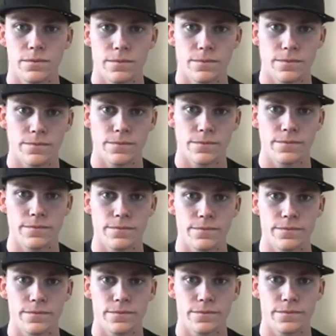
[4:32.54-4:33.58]

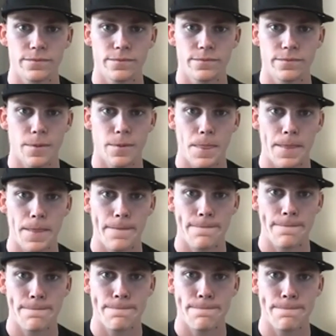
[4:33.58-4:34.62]

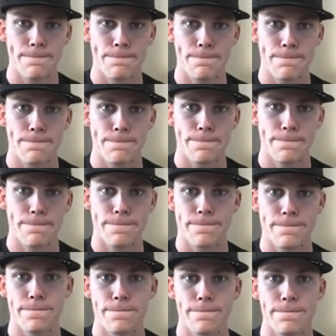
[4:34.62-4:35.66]

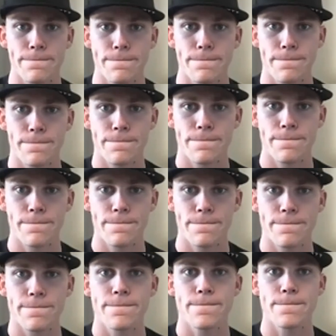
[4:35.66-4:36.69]

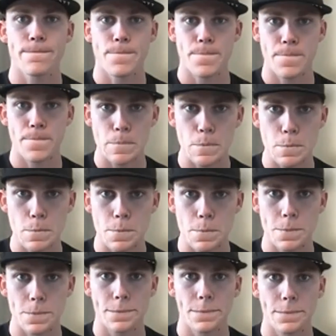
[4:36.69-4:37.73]

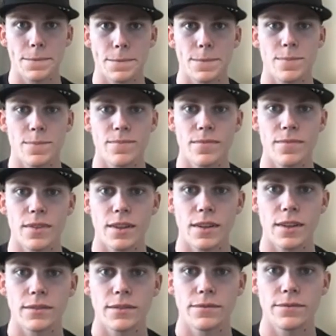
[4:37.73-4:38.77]

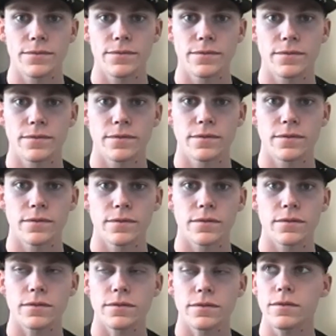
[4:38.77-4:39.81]
(not speaking)